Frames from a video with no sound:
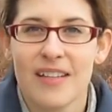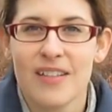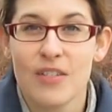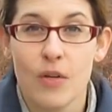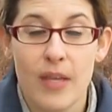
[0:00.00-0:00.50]

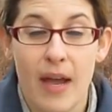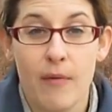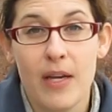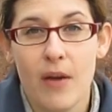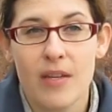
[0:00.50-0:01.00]
So yeah,
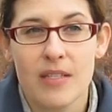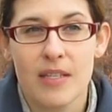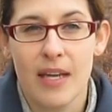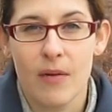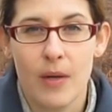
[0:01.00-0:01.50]
right now it is a
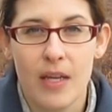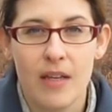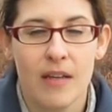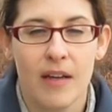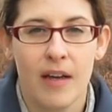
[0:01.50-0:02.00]
getaway.
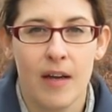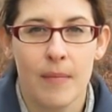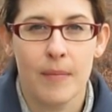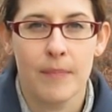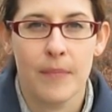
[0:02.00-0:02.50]

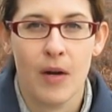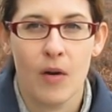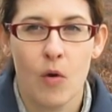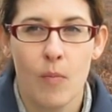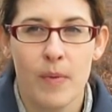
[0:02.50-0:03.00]
Um, our
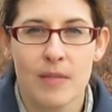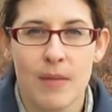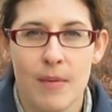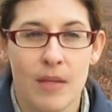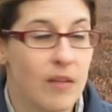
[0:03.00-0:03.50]
hope is
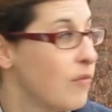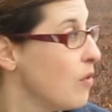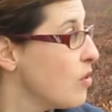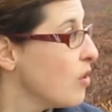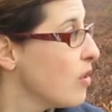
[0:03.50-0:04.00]
maybe in the
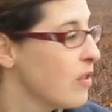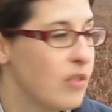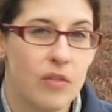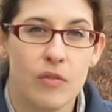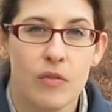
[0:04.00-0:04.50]
future
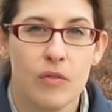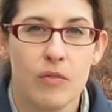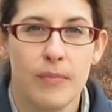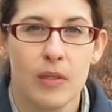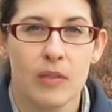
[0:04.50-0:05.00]

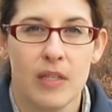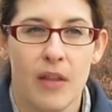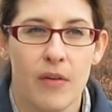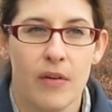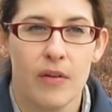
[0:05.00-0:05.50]
to build
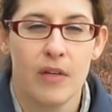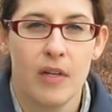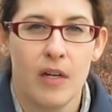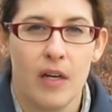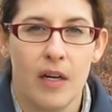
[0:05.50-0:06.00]
another
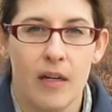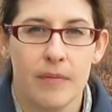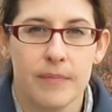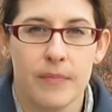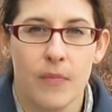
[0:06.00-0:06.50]

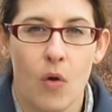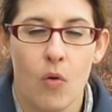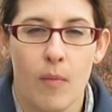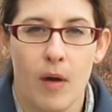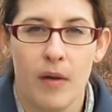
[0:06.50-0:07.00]
um,
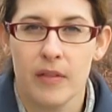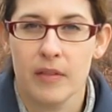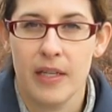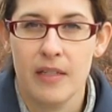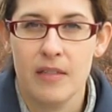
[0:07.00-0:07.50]
home on the
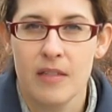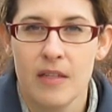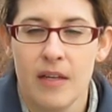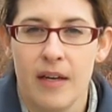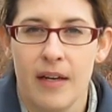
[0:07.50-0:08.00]
land,
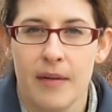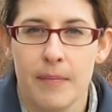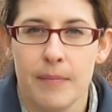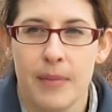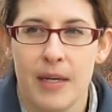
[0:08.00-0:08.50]

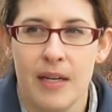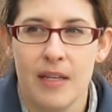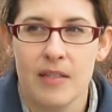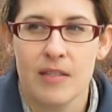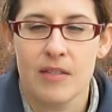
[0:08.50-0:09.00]
um, but it
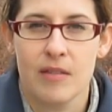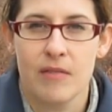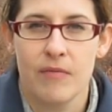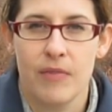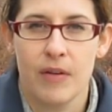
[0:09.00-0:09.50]
is
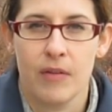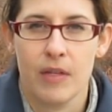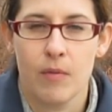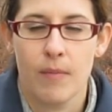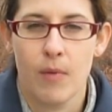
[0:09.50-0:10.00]

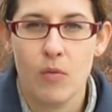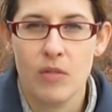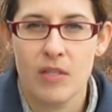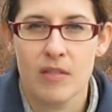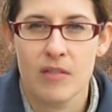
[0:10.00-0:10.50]
fairly
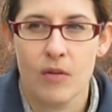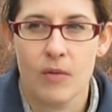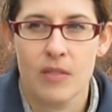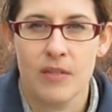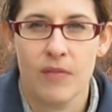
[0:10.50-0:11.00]
remote, so
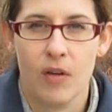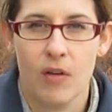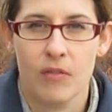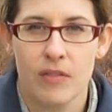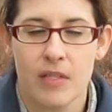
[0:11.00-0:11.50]
it's
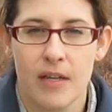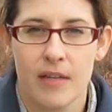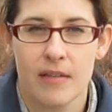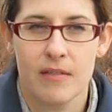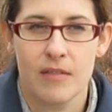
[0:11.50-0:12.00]
difficult
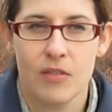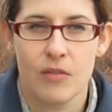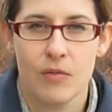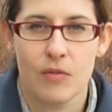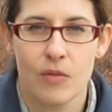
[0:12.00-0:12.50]
uh,
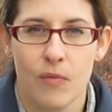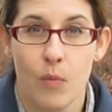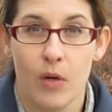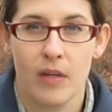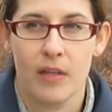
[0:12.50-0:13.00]
to sort of
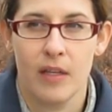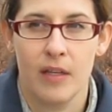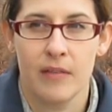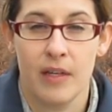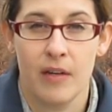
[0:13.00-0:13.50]
work
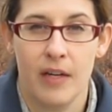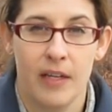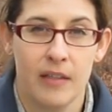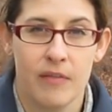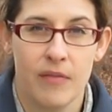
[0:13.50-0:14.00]
there
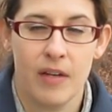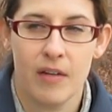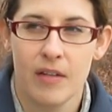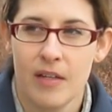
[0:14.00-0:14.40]
and live there.